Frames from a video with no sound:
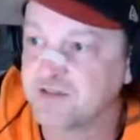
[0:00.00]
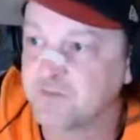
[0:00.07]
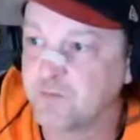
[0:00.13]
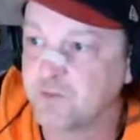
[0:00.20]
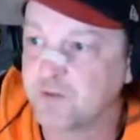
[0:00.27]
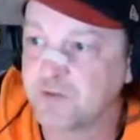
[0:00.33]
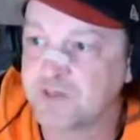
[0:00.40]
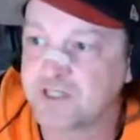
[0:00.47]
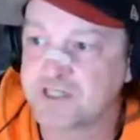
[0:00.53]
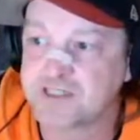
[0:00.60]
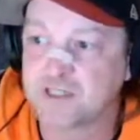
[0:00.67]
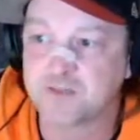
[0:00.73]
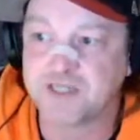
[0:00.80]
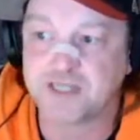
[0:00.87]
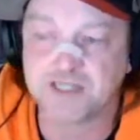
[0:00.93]
we want the Ice
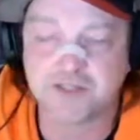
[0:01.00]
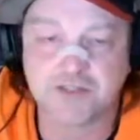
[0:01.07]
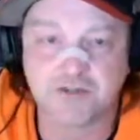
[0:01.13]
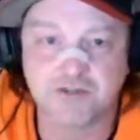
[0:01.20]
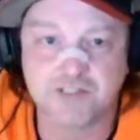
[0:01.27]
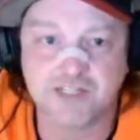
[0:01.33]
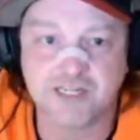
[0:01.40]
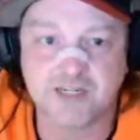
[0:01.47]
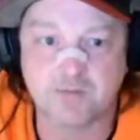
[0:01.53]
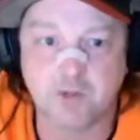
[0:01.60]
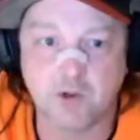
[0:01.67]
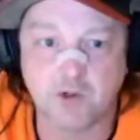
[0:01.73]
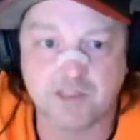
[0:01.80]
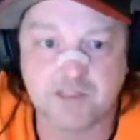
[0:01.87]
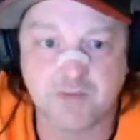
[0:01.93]
Golem taking turns getting
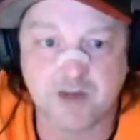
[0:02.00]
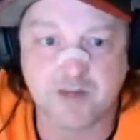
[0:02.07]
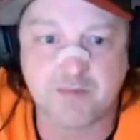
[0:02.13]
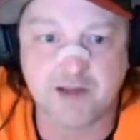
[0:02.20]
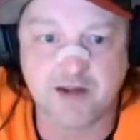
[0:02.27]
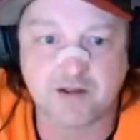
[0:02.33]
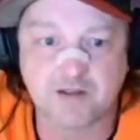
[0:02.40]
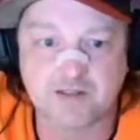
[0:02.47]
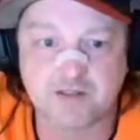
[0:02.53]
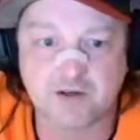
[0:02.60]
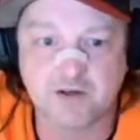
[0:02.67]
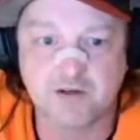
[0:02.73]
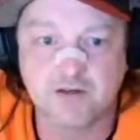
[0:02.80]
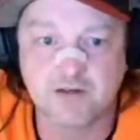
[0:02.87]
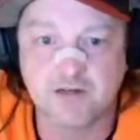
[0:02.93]
poisoned by Bad Alcazar,